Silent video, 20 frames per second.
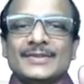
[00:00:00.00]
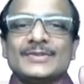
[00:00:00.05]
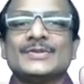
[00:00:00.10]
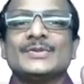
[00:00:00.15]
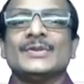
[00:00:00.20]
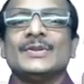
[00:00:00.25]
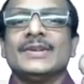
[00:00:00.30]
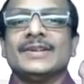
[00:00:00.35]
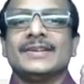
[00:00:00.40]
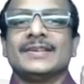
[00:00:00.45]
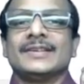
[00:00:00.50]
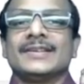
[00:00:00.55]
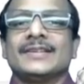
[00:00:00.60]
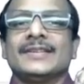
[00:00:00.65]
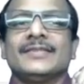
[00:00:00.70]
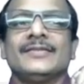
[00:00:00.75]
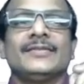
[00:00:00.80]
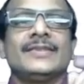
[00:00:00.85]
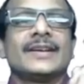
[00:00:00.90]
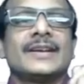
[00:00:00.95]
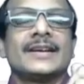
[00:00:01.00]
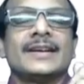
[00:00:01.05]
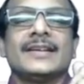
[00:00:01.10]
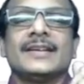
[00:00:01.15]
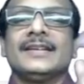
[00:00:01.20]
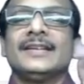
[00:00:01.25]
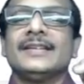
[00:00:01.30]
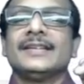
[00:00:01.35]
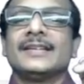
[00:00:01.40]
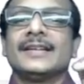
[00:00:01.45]
today we
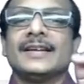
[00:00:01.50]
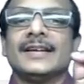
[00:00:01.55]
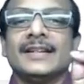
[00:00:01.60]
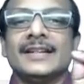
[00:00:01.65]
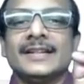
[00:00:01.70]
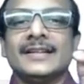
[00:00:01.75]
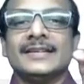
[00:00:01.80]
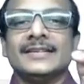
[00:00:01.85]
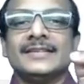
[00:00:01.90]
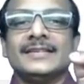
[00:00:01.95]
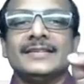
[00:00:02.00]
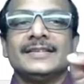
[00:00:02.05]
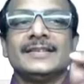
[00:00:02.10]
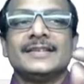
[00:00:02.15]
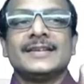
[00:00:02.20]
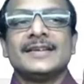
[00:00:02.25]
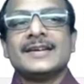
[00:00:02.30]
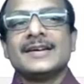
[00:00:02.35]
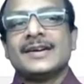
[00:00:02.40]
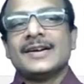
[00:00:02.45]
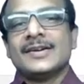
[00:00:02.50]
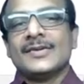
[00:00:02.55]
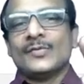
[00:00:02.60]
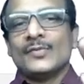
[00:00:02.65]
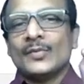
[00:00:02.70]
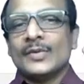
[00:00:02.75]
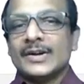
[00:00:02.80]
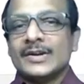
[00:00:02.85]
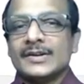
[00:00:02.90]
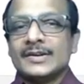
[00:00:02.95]
can learn
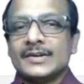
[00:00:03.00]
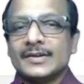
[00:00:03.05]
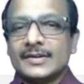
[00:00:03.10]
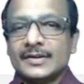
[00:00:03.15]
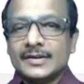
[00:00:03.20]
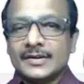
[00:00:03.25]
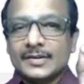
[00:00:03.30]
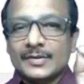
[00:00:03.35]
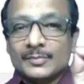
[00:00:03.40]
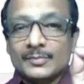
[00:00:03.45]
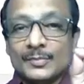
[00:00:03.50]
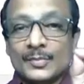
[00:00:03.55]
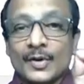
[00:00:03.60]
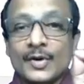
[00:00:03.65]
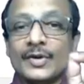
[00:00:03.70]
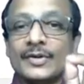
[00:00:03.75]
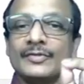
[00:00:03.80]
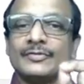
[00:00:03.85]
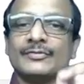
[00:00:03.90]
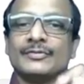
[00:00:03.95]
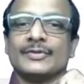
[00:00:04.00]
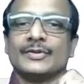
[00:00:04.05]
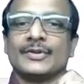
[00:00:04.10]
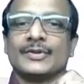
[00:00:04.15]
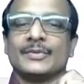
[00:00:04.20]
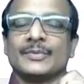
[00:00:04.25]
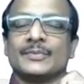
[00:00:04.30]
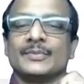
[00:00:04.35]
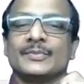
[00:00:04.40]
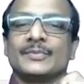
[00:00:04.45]
one board for
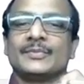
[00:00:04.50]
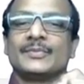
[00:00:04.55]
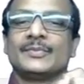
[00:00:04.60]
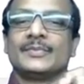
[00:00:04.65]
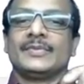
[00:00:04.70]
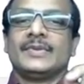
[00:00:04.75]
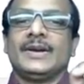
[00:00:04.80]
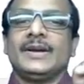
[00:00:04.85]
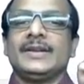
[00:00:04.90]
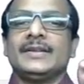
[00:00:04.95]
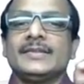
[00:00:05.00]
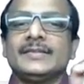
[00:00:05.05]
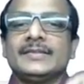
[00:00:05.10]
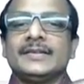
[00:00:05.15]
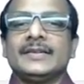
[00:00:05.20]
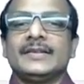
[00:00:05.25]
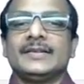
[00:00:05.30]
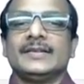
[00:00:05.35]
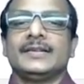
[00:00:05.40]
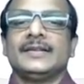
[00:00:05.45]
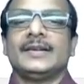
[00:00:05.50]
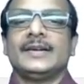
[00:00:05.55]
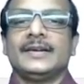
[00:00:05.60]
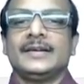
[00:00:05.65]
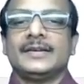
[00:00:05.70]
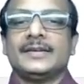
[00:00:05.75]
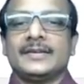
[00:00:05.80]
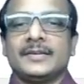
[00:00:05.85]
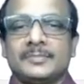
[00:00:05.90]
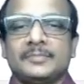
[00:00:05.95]
you. It is a
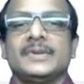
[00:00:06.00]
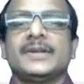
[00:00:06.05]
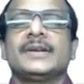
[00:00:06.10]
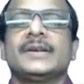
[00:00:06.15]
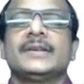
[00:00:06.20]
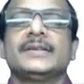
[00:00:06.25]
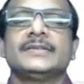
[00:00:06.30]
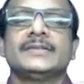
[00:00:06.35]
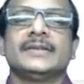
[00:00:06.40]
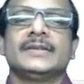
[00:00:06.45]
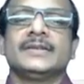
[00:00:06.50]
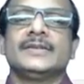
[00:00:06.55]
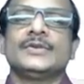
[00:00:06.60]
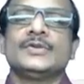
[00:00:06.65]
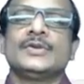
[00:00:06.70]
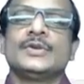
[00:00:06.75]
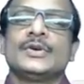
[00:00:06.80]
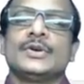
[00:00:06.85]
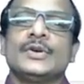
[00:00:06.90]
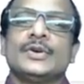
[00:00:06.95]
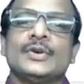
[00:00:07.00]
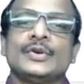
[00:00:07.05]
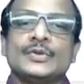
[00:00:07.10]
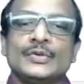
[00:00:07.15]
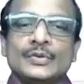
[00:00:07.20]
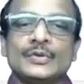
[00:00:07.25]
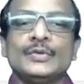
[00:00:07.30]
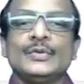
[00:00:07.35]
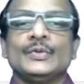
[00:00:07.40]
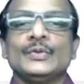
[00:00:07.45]
application
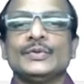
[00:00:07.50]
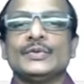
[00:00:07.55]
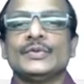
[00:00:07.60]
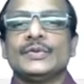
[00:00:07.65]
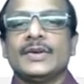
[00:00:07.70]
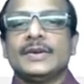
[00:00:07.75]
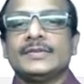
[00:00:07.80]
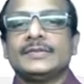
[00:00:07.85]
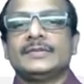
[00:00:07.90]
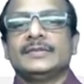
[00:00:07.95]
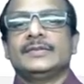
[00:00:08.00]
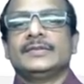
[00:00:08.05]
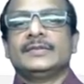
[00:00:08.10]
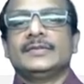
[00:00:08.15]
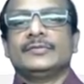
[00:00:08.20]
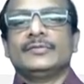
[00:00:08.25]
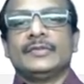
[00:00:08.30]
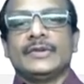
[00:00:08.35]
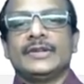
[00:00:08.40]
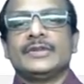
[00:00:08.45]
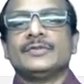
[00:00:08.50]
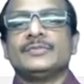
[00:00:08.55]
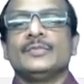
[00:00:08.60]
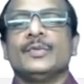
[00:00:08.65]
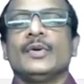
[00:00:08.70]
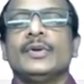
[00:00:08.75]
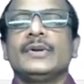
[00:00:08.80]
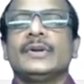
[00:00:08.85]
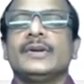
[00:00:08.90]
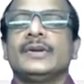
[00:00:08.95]
to use as a
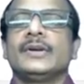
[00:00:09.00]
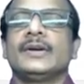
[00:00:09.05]
whiteboard,